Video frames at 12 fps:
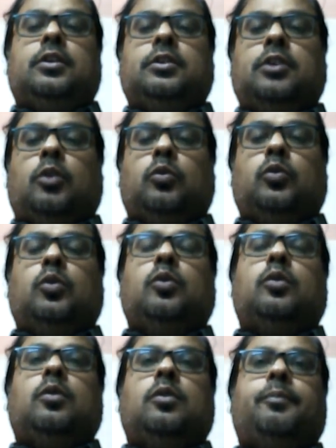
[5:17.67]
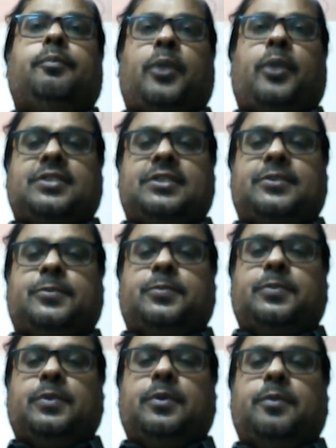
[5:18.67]
Now process
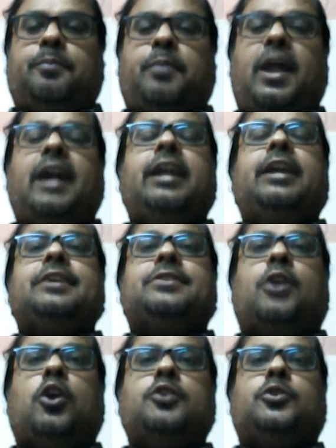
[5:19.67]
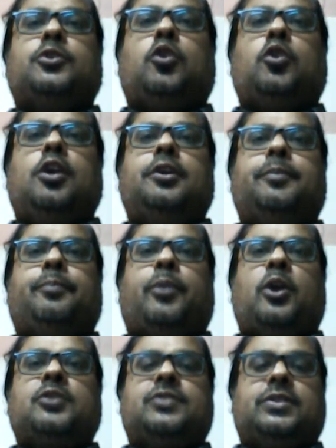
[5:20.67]
planning is also called
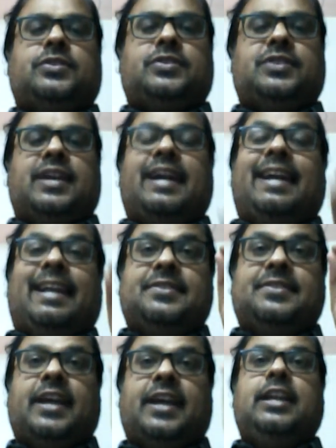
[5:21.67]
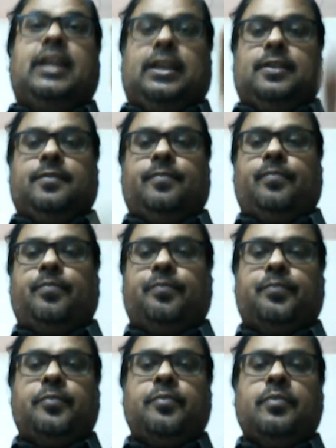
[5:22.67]
process designing.
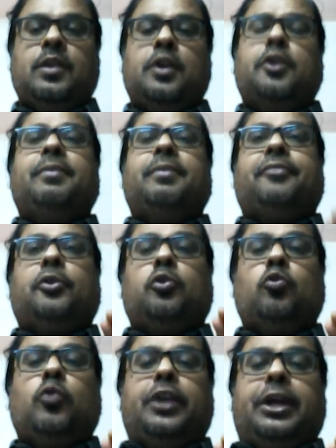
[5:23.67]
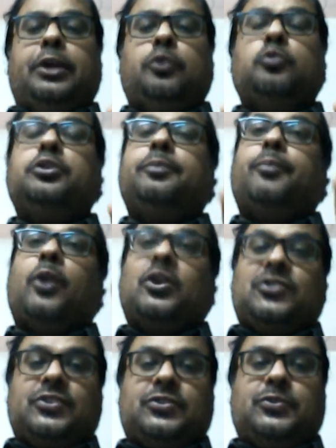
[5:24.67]
Now before going into the
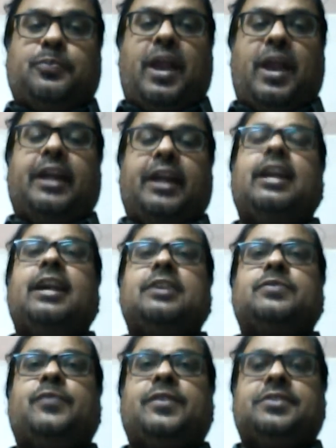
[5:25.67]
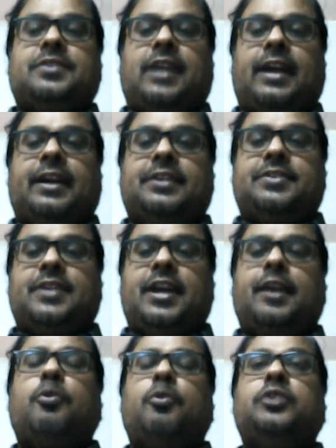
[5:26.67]
process planning, let us first
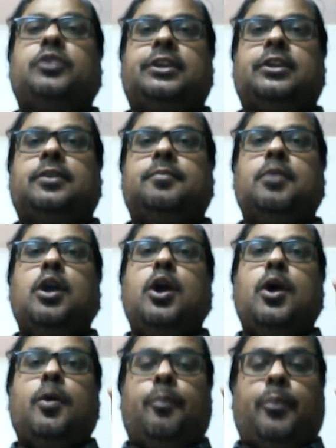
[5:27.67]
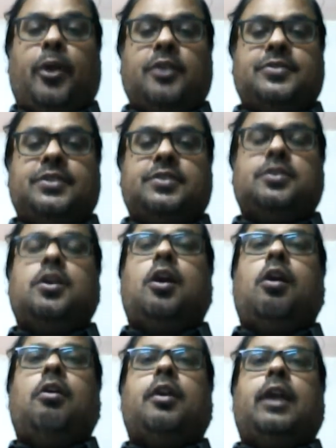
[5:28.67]
understand about the term process
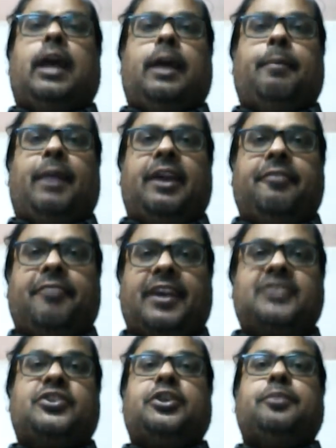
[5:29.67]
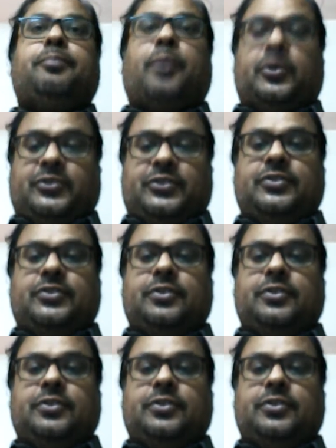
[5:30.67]
or a manufacturing process.